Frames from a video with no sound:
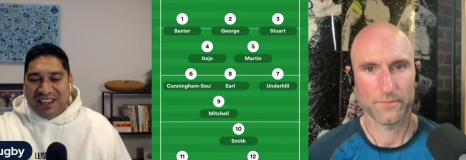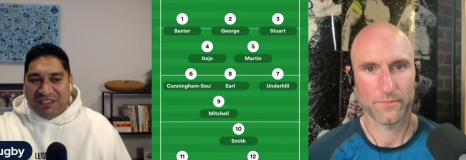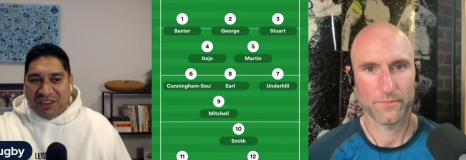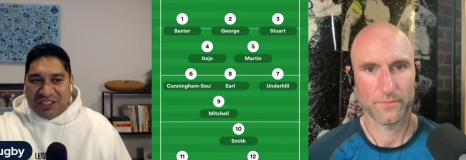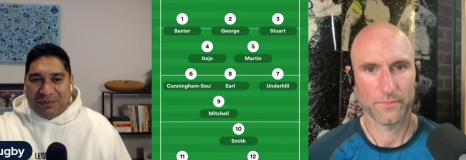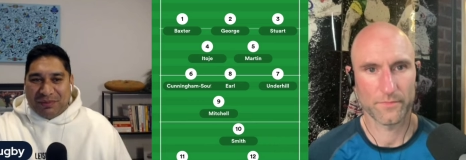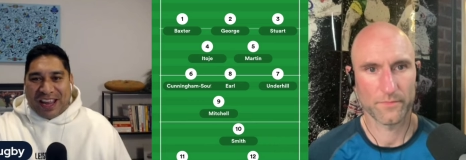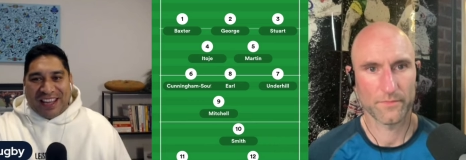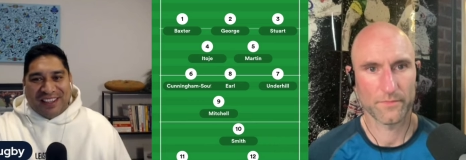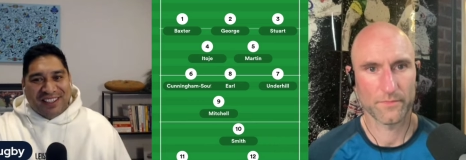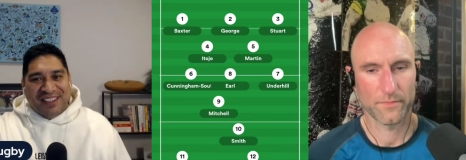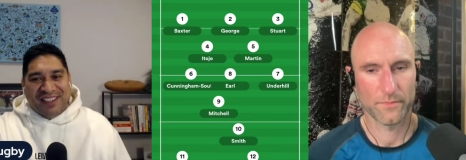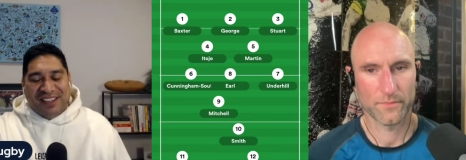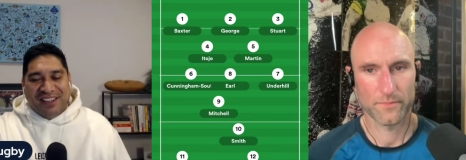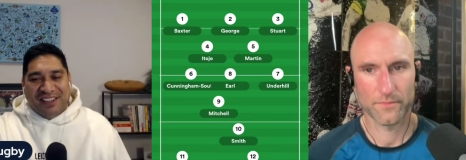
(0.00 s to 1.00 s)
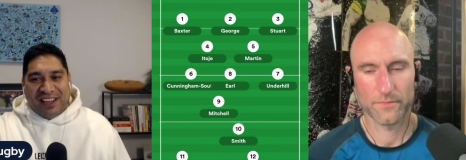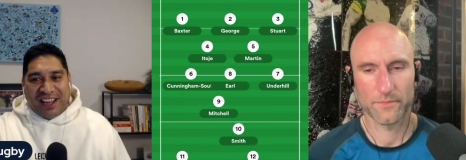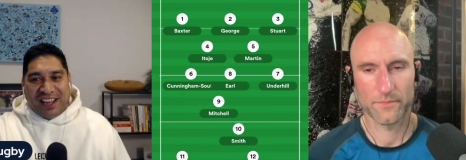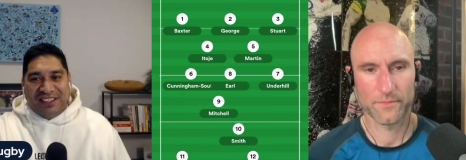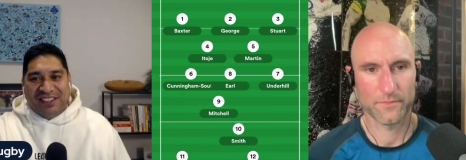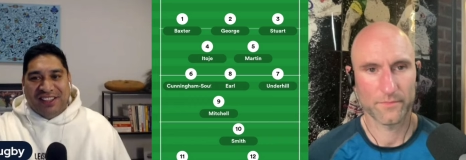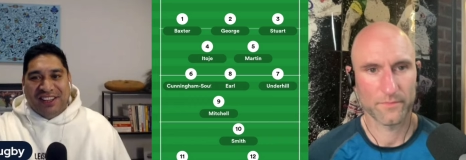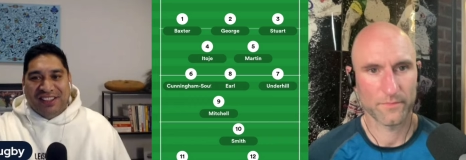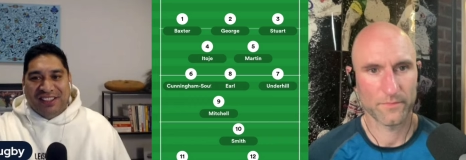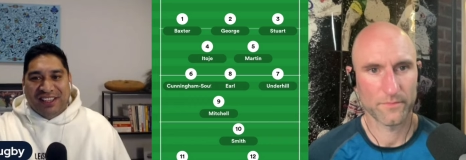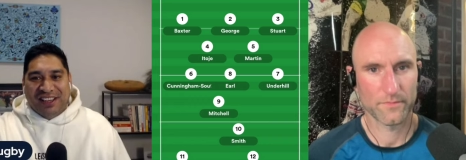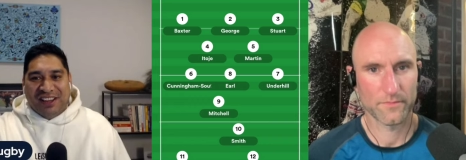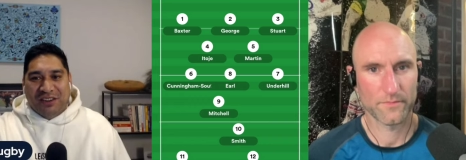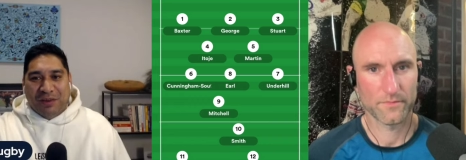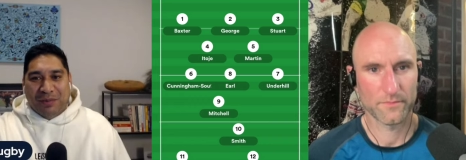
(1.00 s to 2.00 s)
Speaker 1: I've got some hesitant,
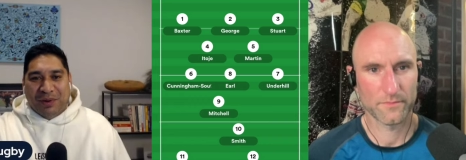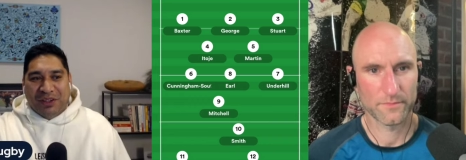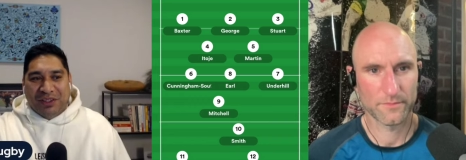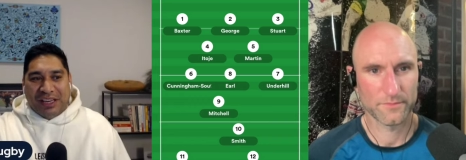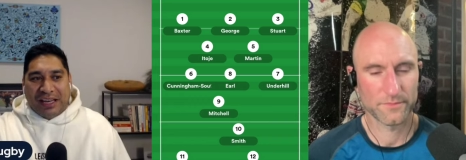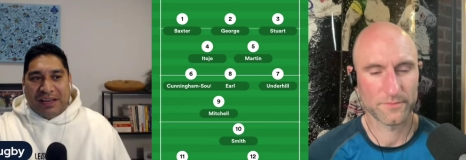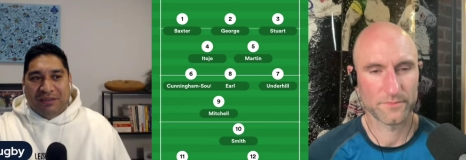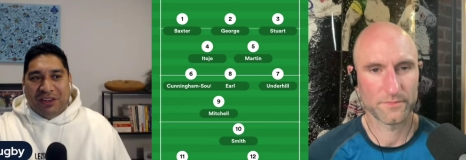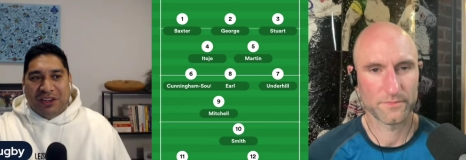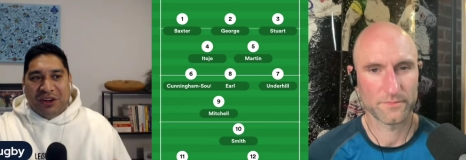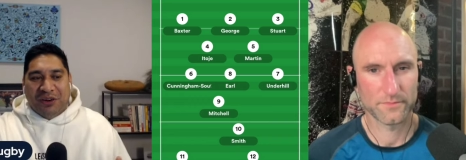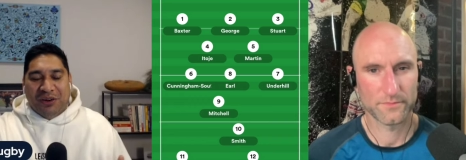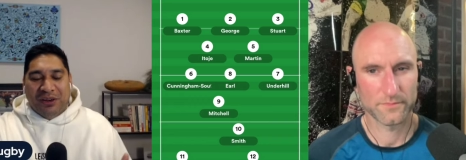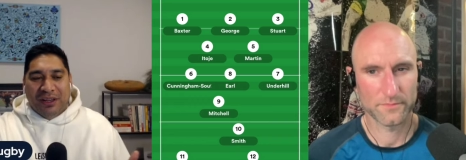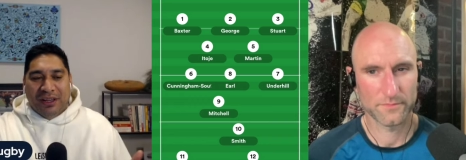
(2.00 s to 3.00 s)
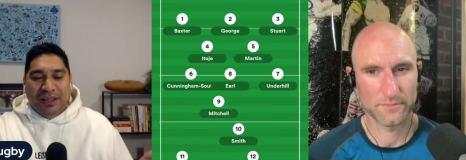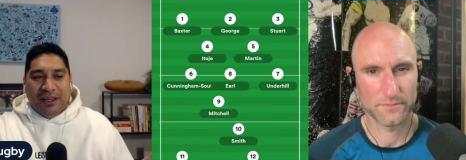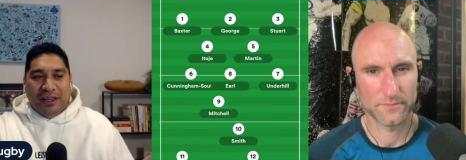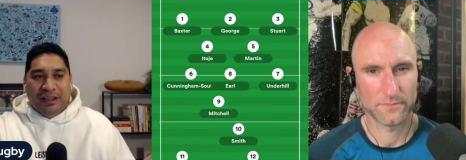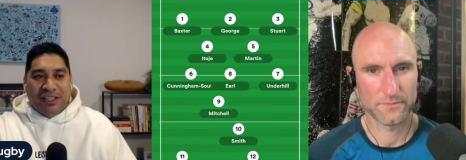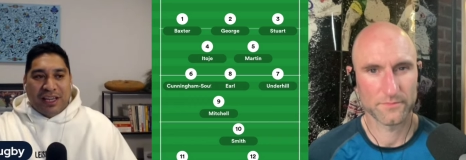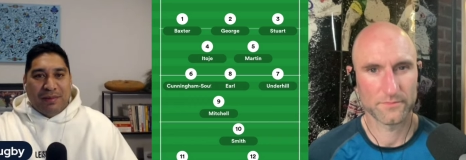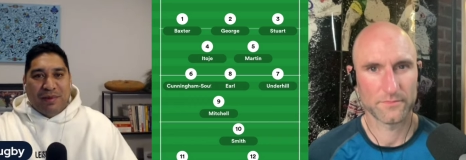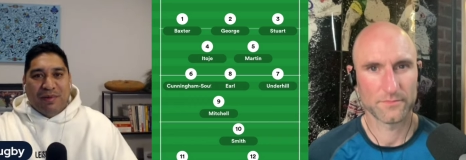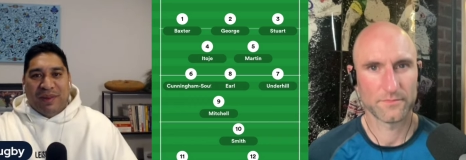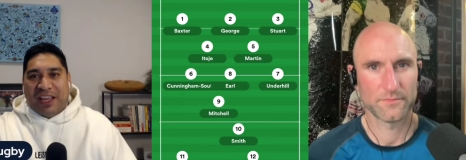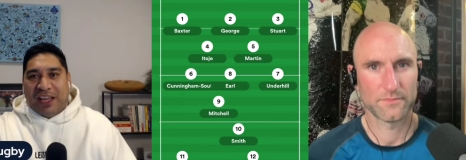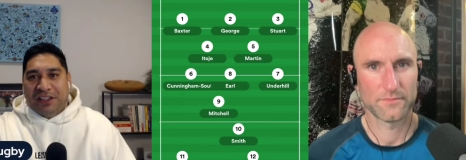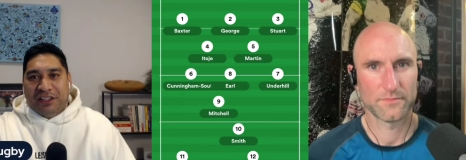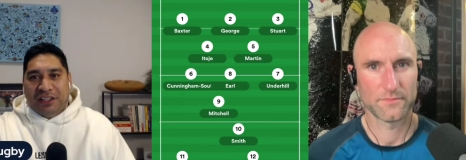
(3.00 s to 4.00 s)
hesitancy over because even though Damian
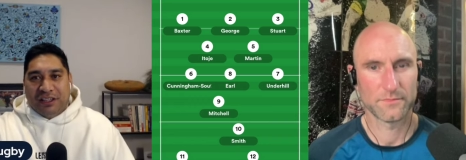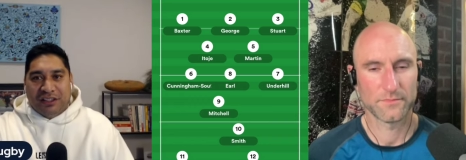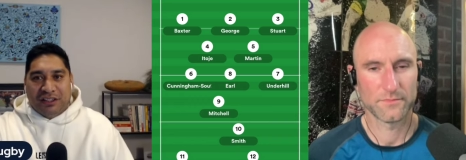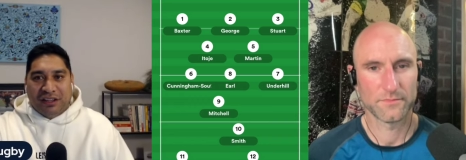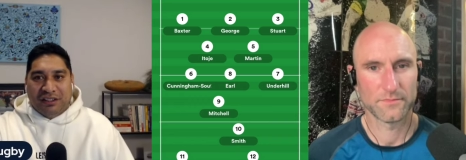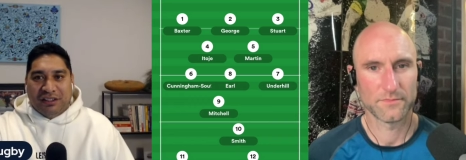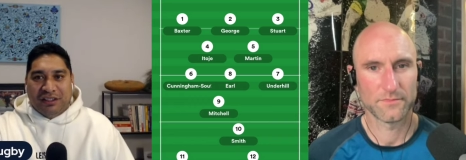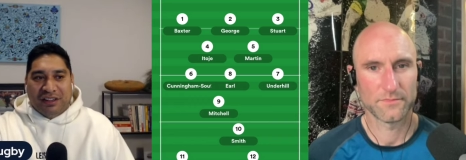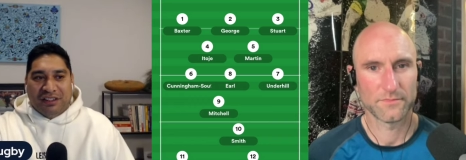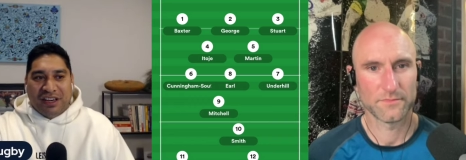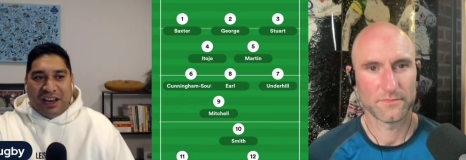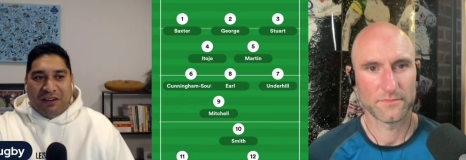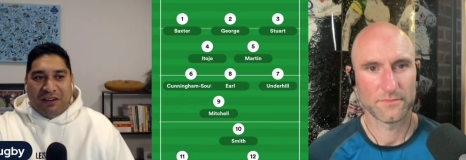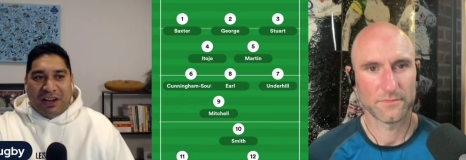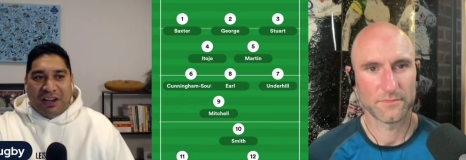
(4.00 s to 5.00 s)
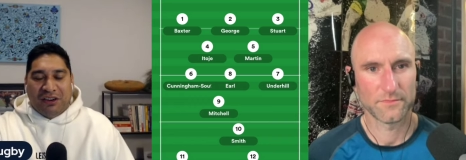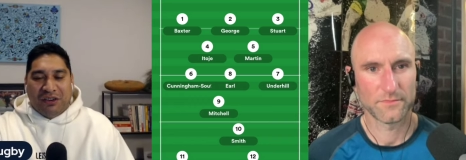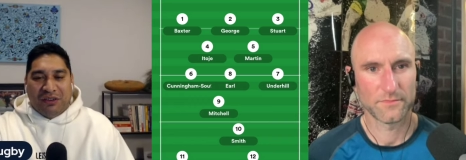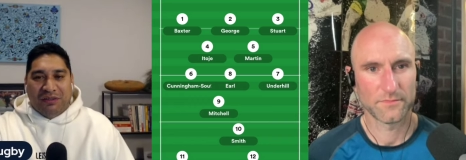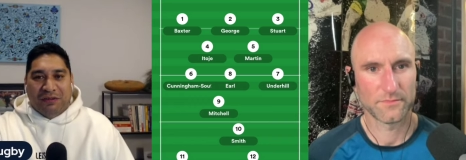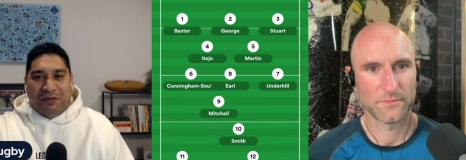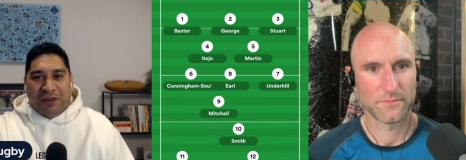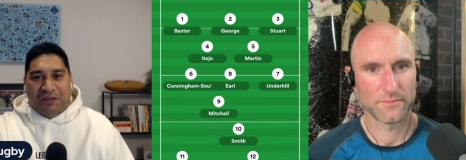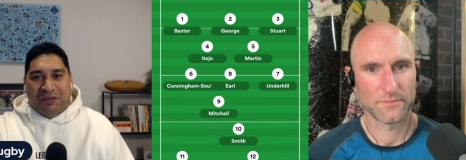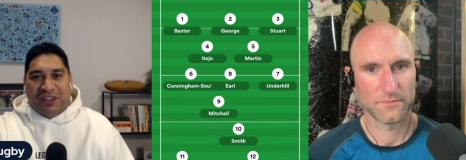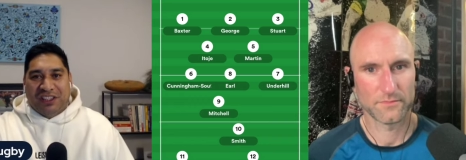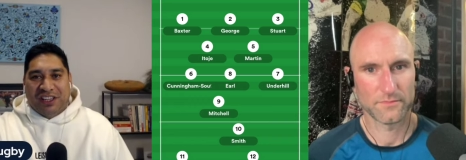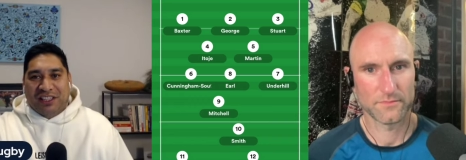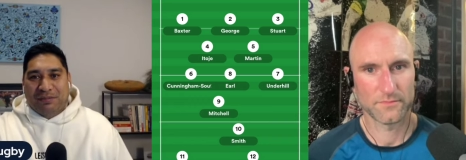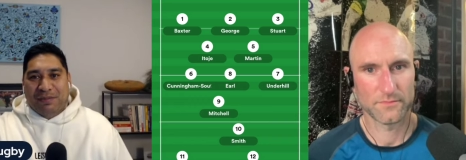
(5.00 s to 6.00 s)
McKenzie is, is, is nearing in on
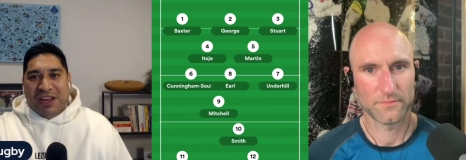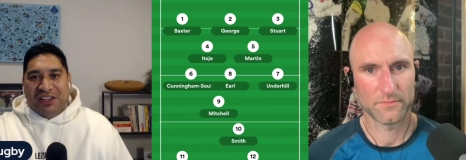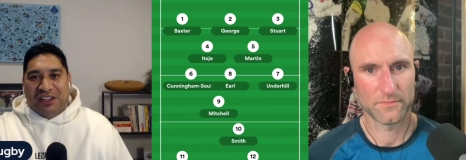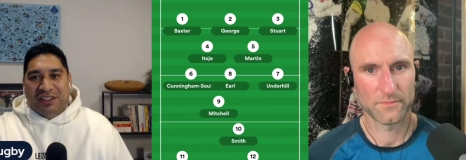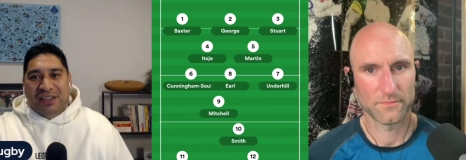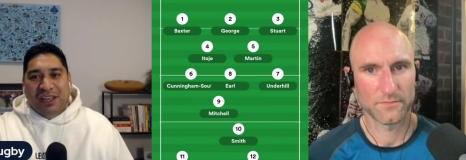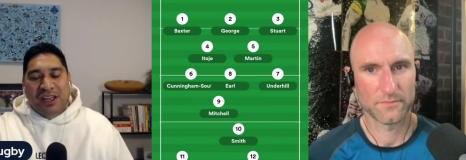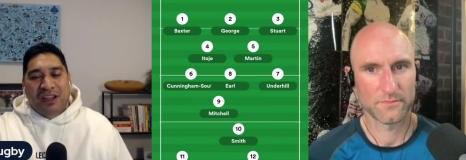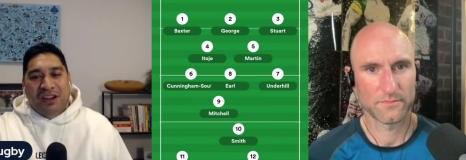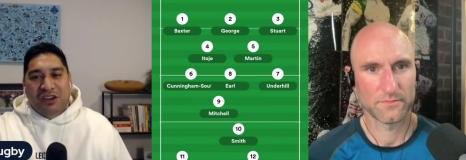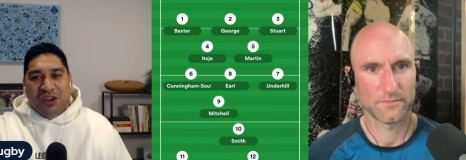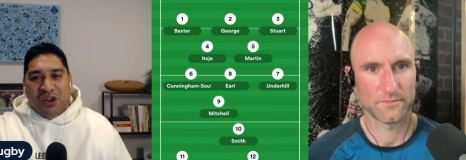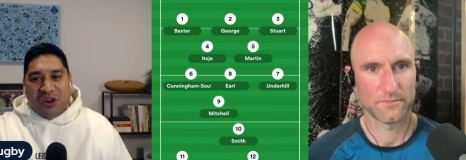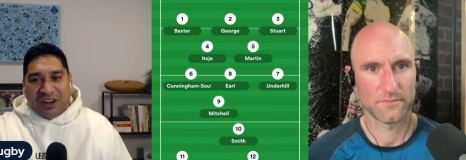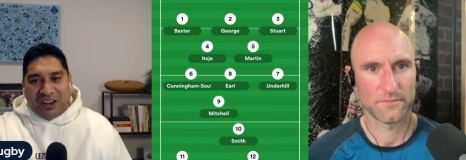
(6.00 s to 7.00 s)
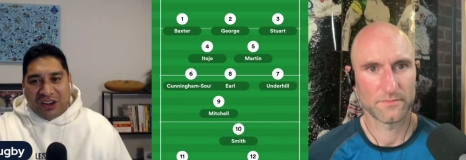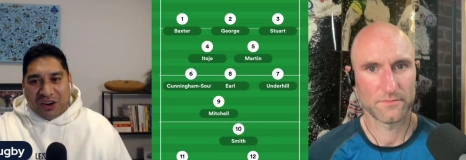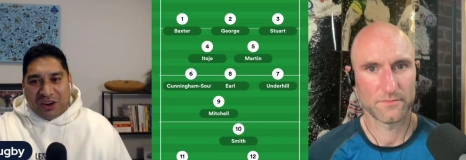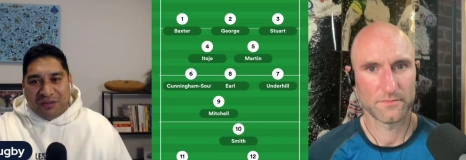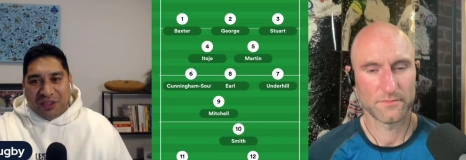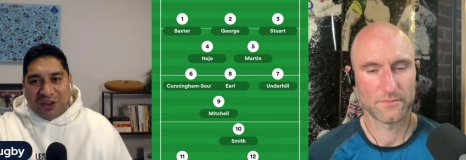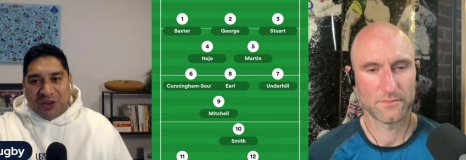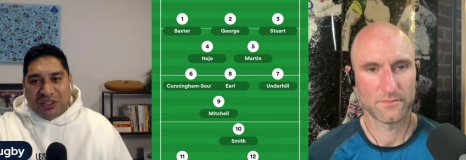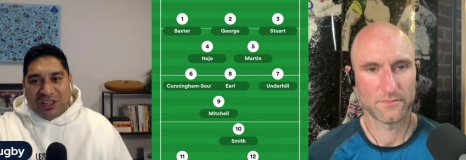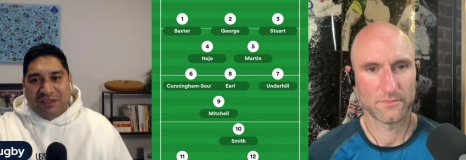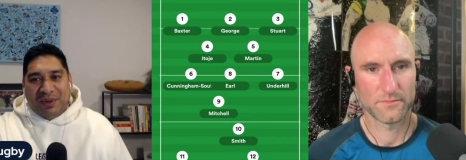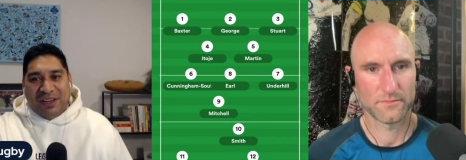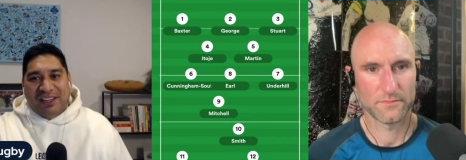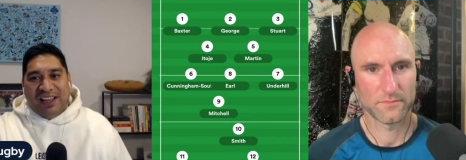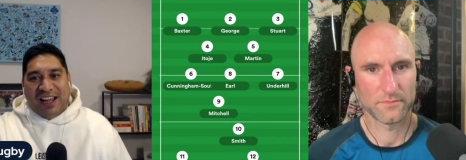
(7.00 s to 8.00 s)
50 test matches, not a lot of those
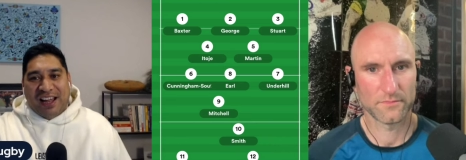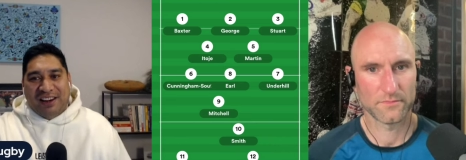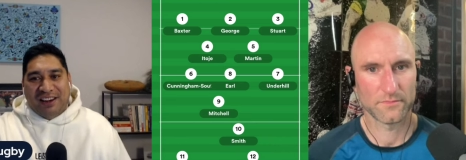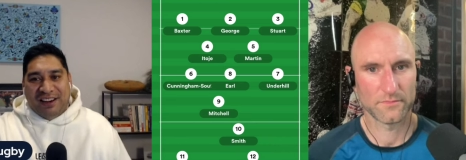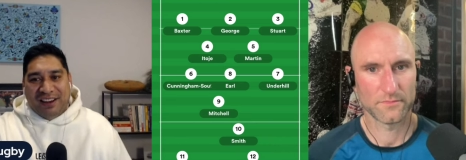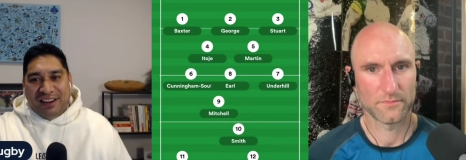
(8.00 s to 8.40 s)
have been done